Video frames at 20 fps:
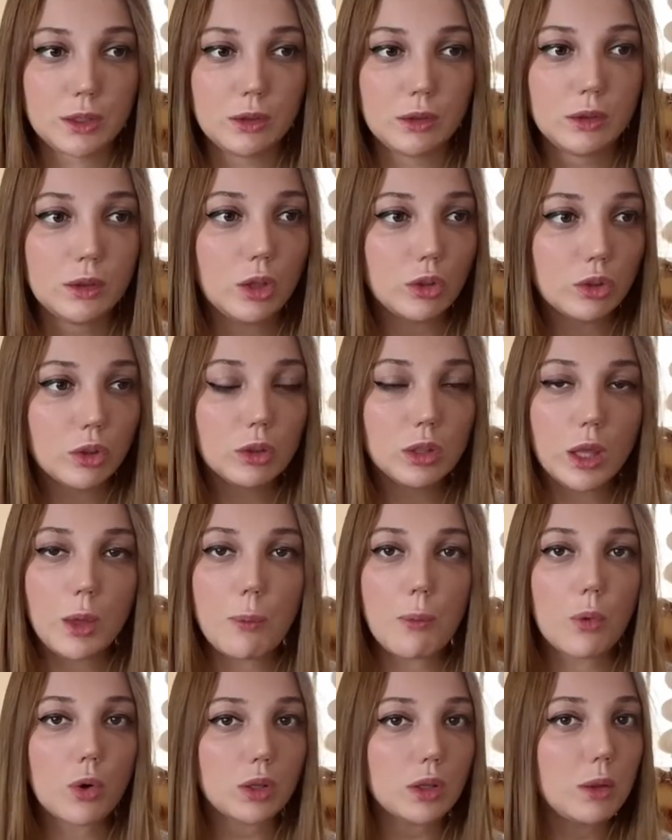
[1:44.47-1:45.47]
Not only
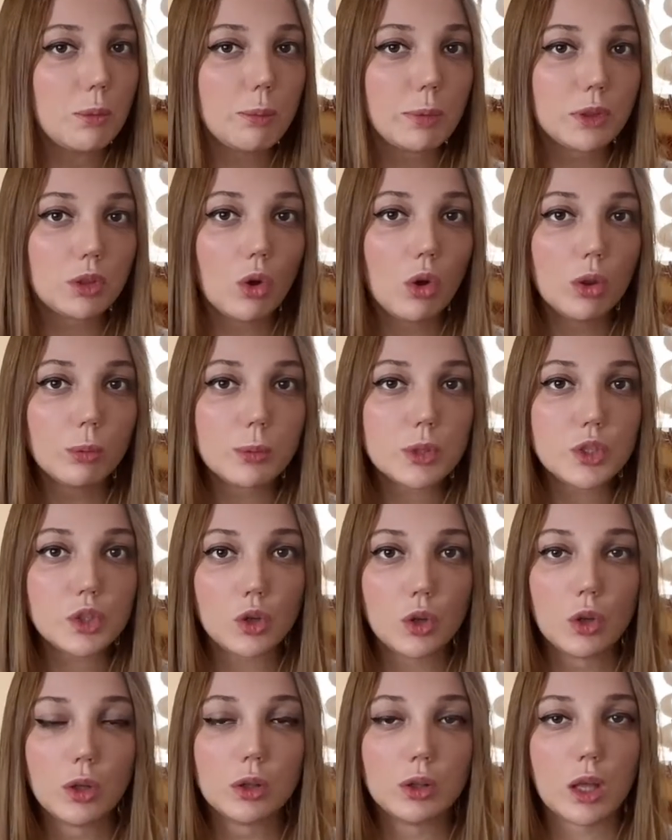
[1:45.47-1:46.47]
important, but almost
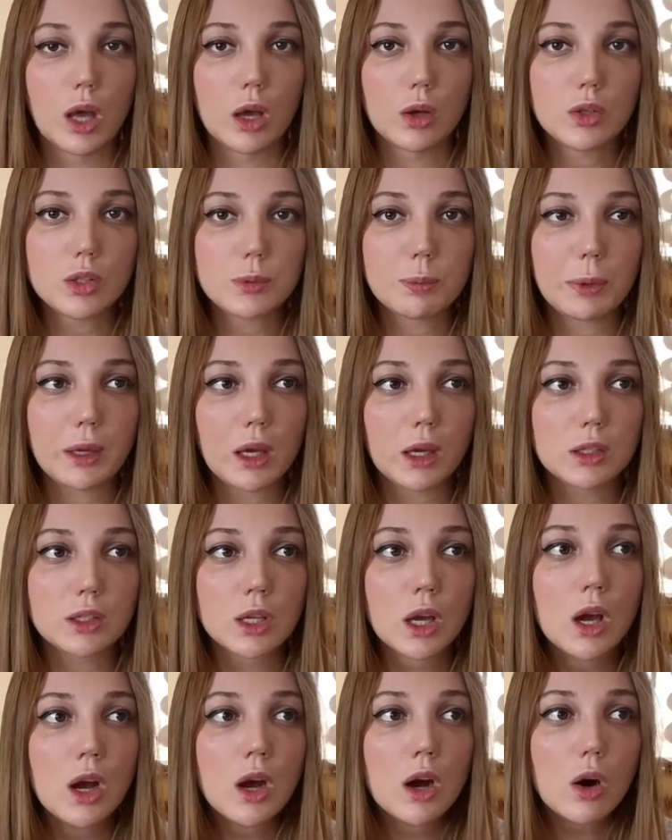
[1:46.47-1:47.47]
all nouns, because
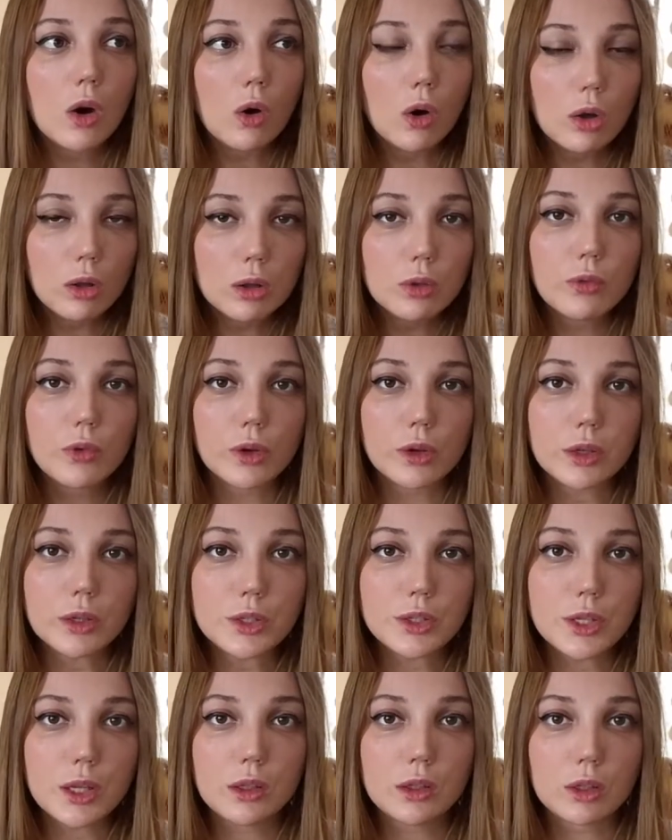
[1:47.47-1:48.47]
all
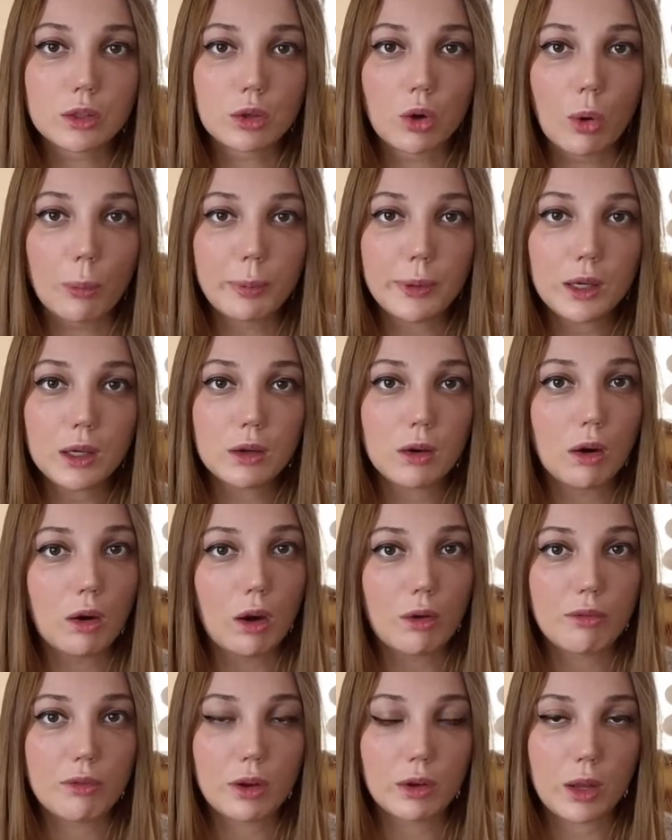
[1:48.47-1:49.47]
words in the topic are
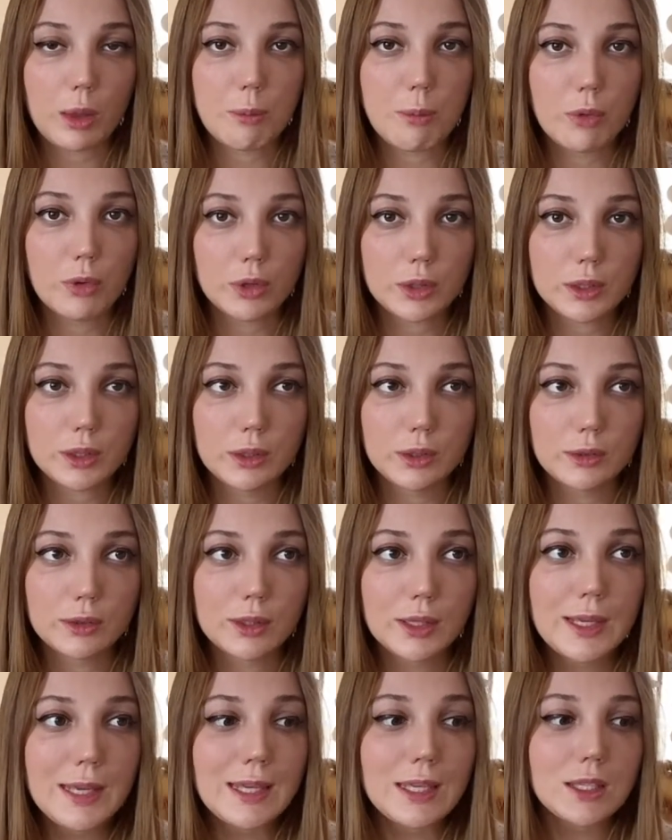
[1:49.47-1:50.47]
very important.
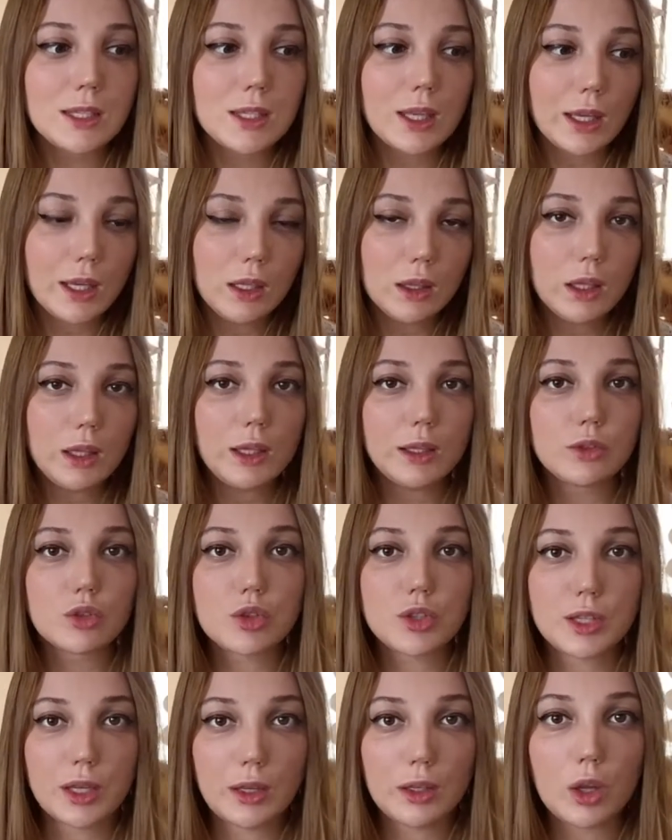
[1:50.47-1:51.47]
Secondly,
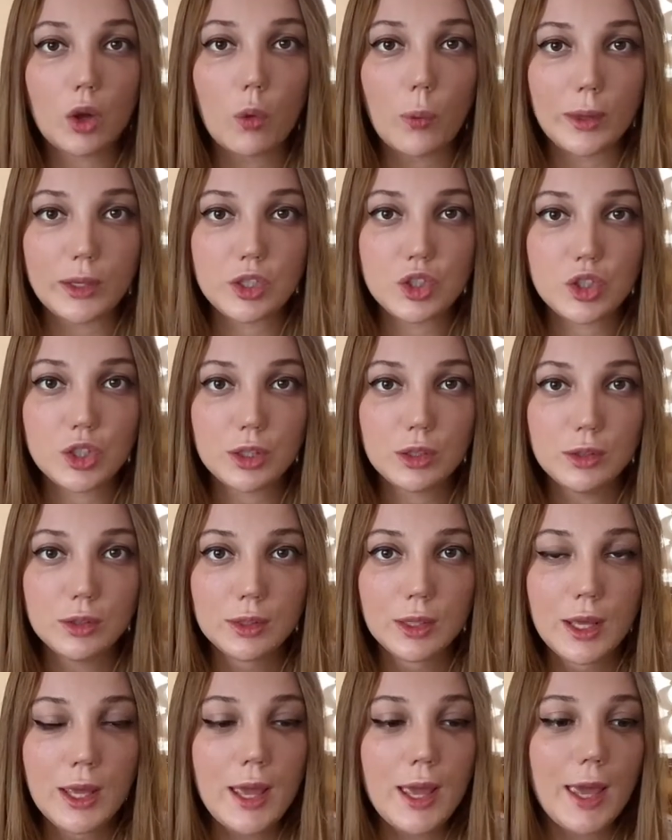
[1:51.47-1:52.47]
understand the question.
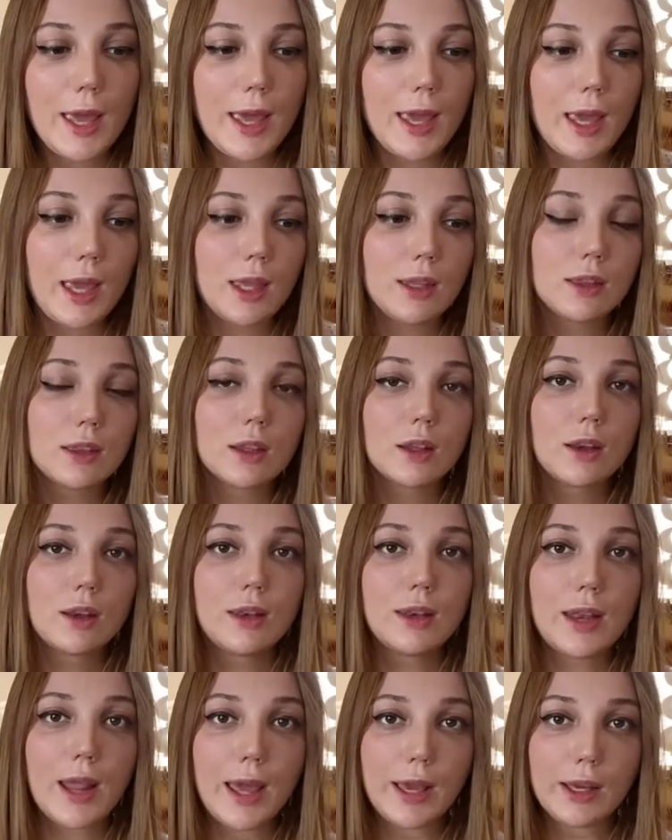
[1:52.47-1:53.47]
And
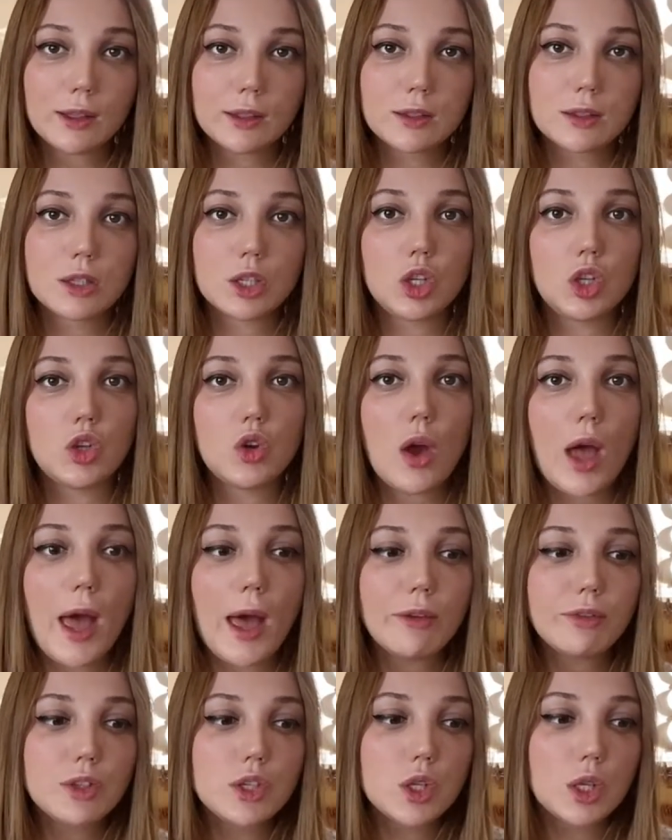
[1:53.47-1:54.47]
next, you
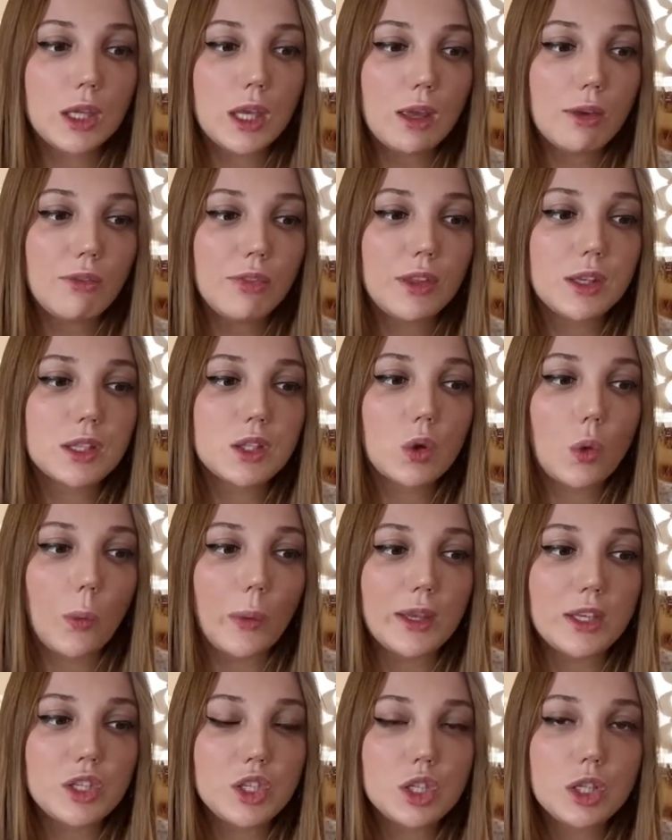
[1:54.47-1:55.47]
have to give this
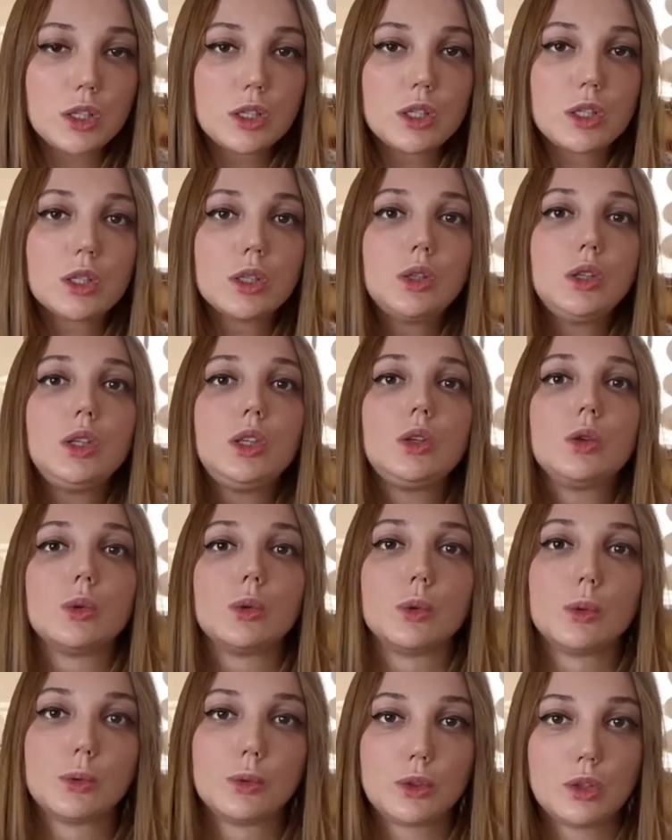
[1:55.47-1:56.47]
question to you,
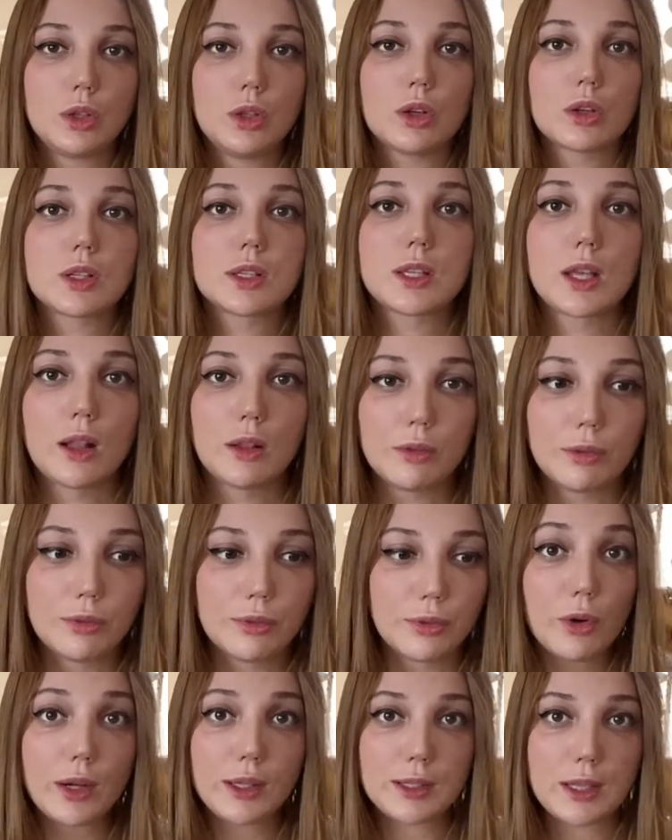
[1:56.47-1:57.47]
to yourself.
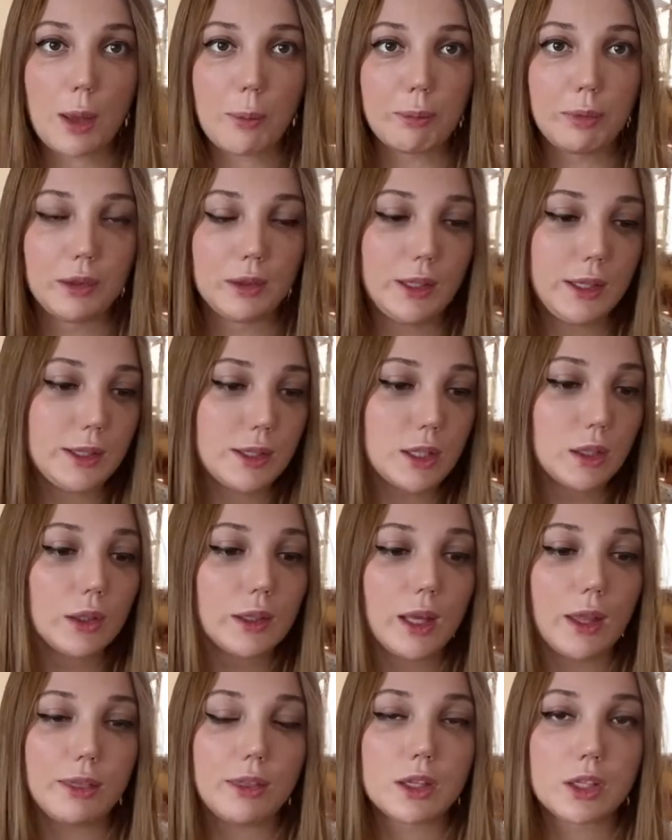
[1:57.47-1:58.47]
For example, let's look
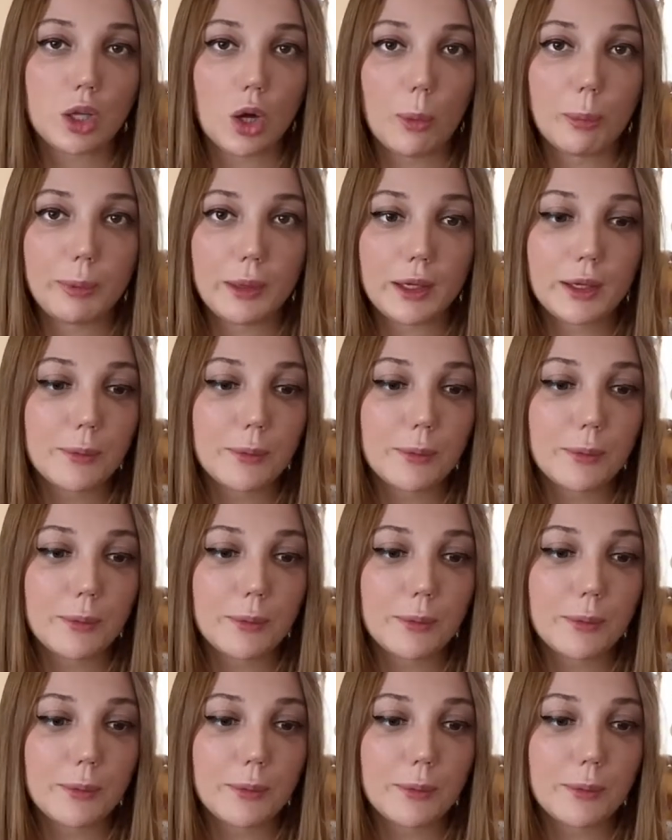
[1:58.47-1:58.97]
at the topic.